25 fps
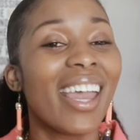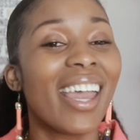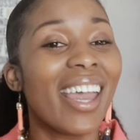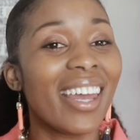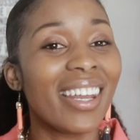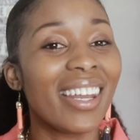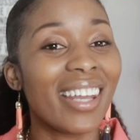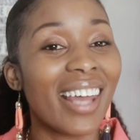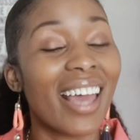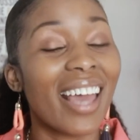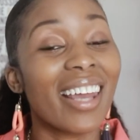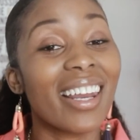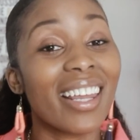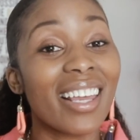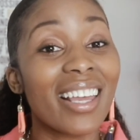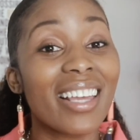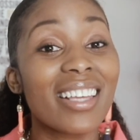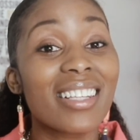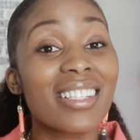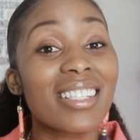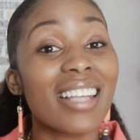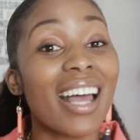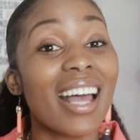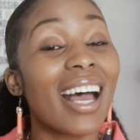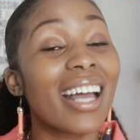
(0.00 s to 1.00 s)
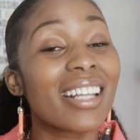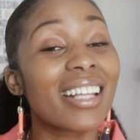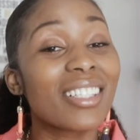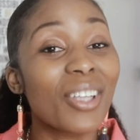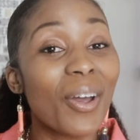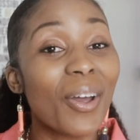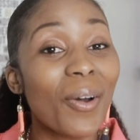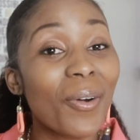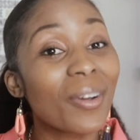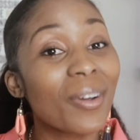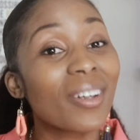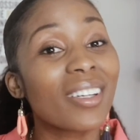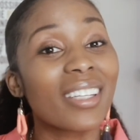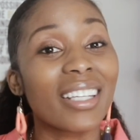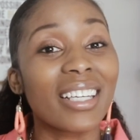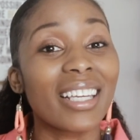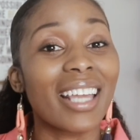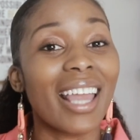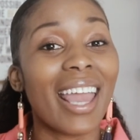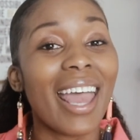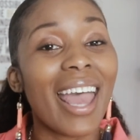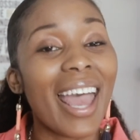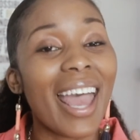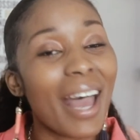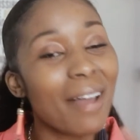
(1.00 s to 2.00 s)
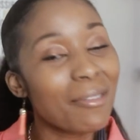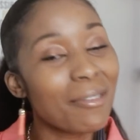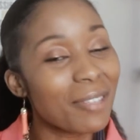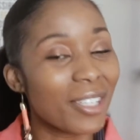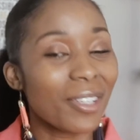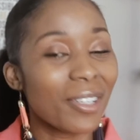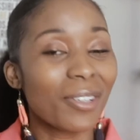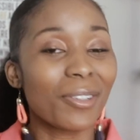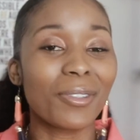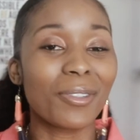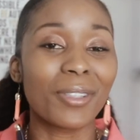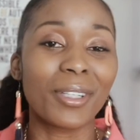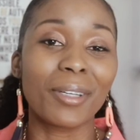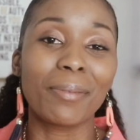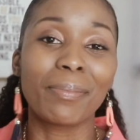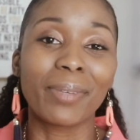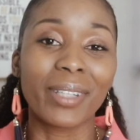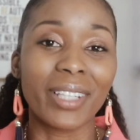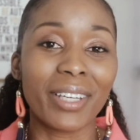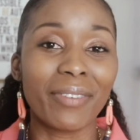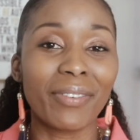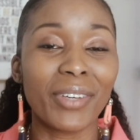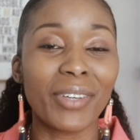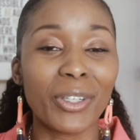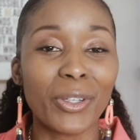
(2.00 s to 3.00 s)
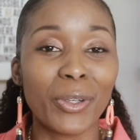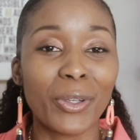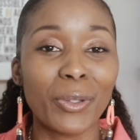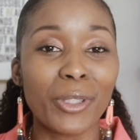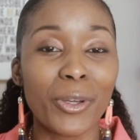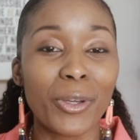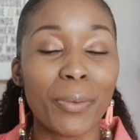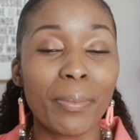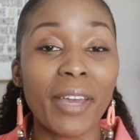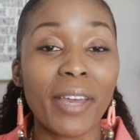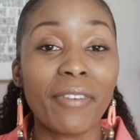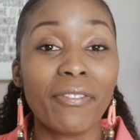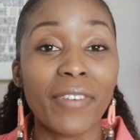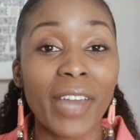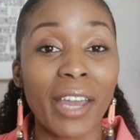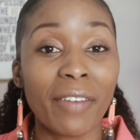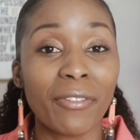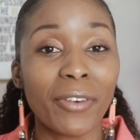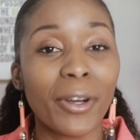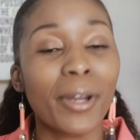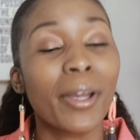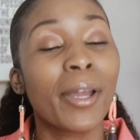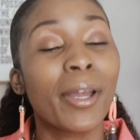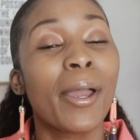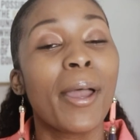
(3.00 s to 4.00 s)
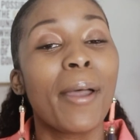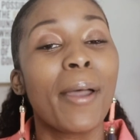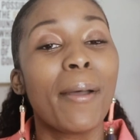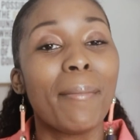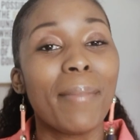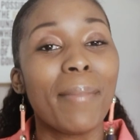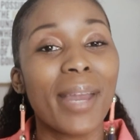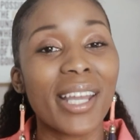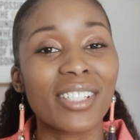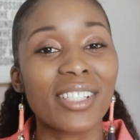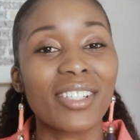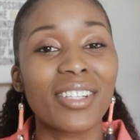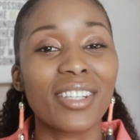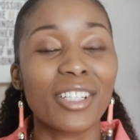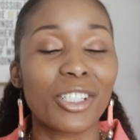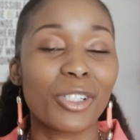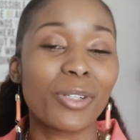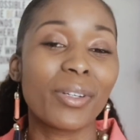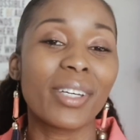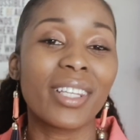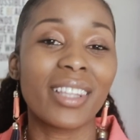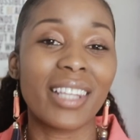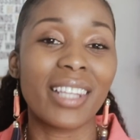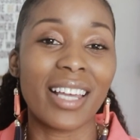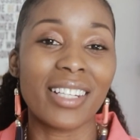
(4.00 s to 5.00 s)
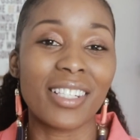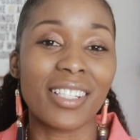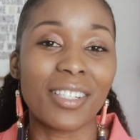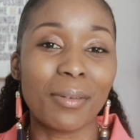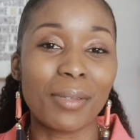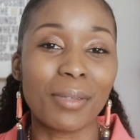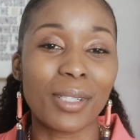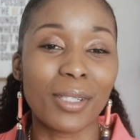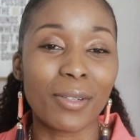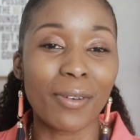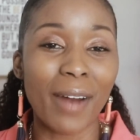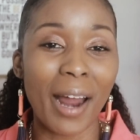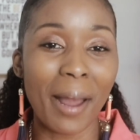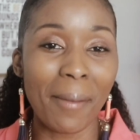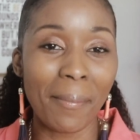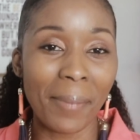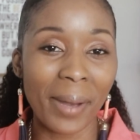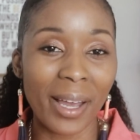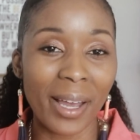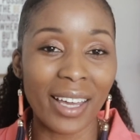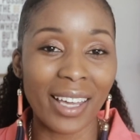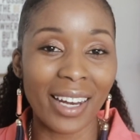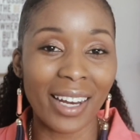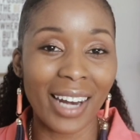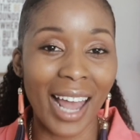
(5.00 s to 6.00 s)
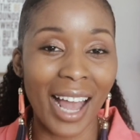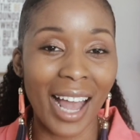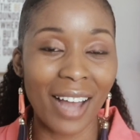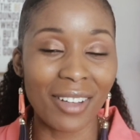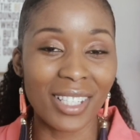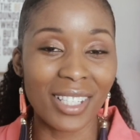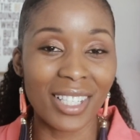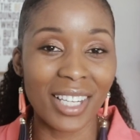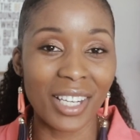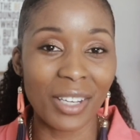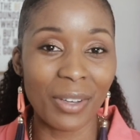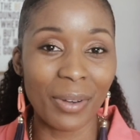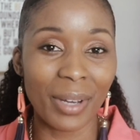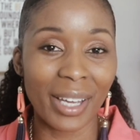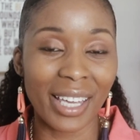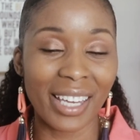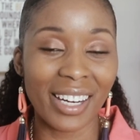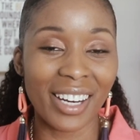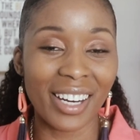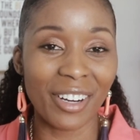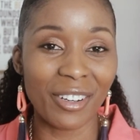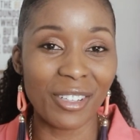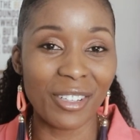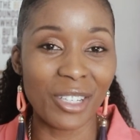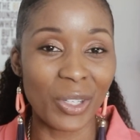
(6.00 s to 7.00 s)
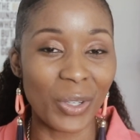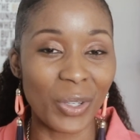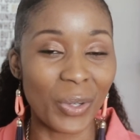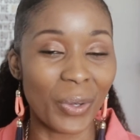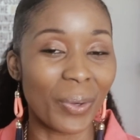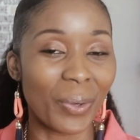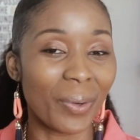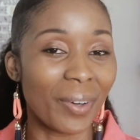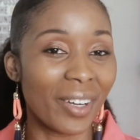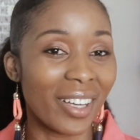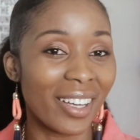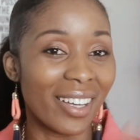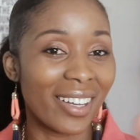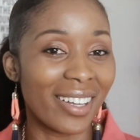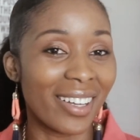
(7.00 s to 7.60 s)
and that is I totally, absolutely believe in you. Do me a favor, make sure that you hit that subscribe button. I'll see you again here soon.